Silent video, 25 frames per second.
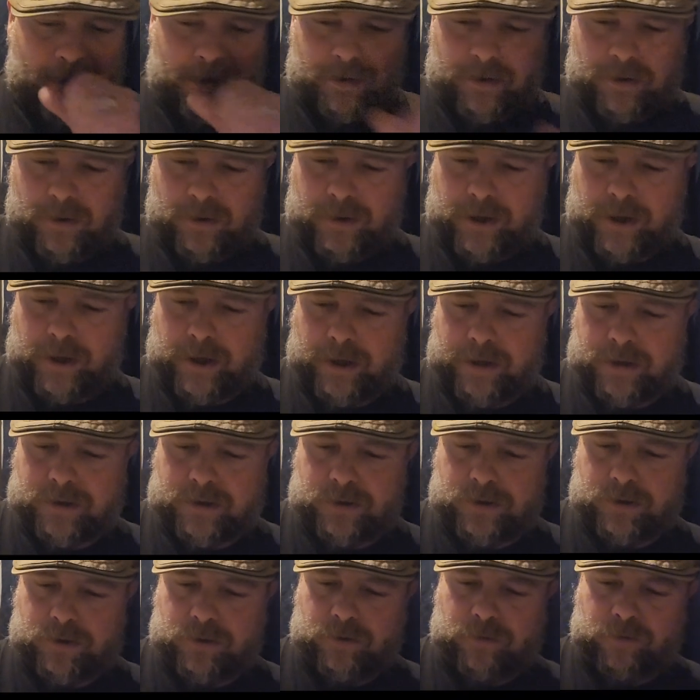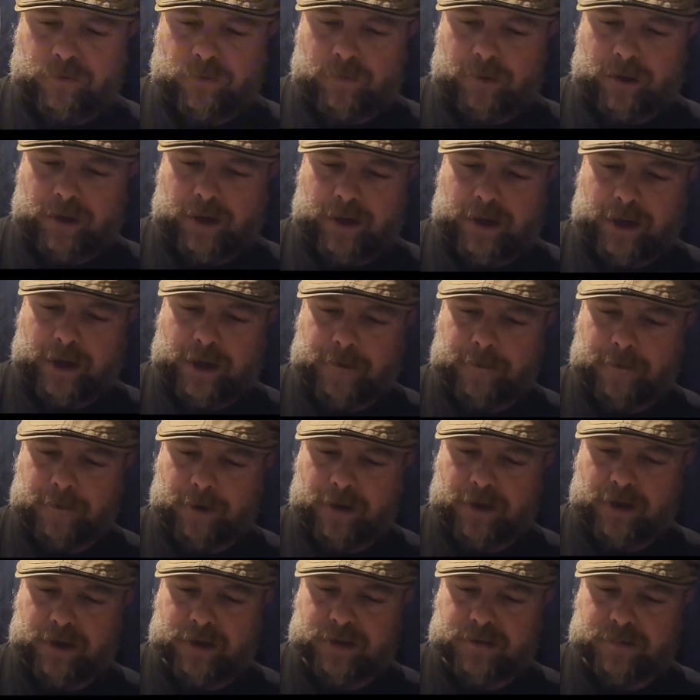looking into fermenting out
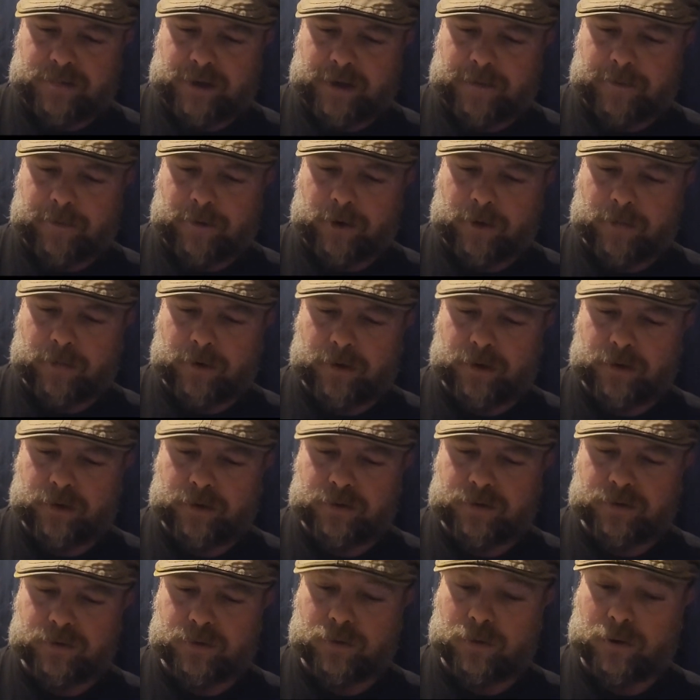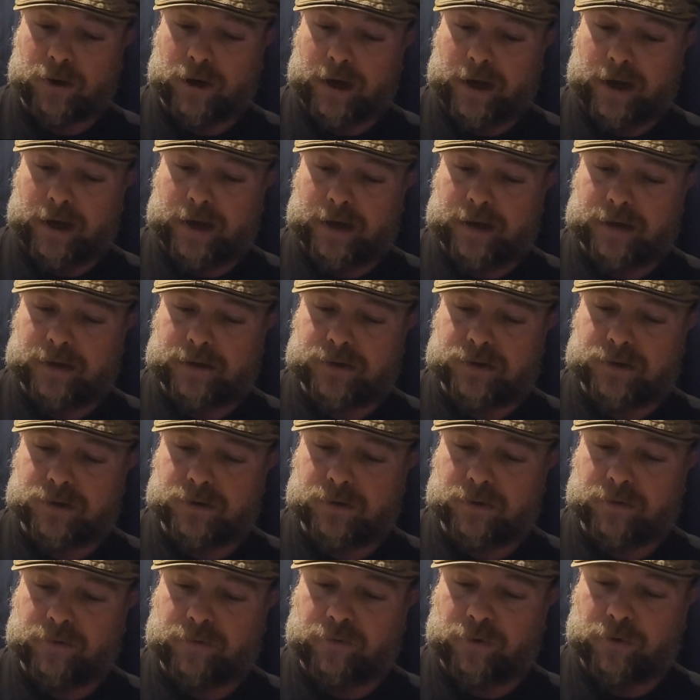bread to make bourbon to, or add
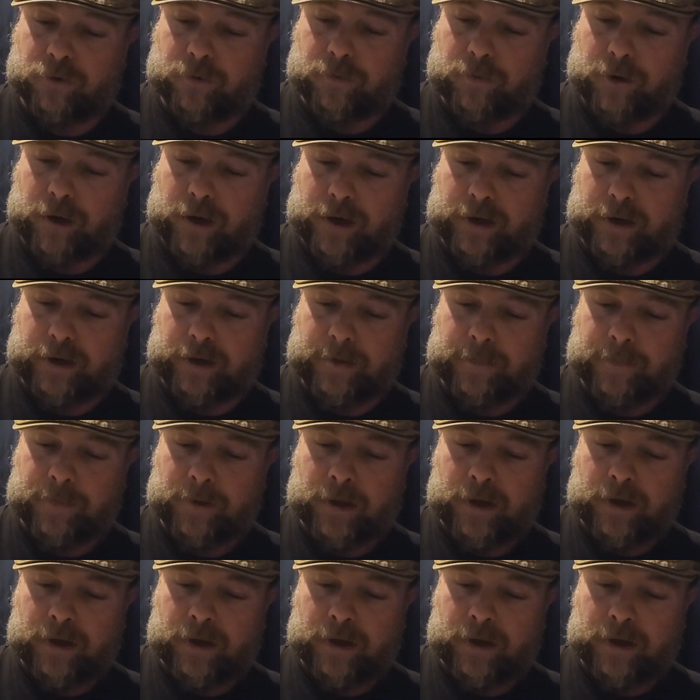to a fruit brandy.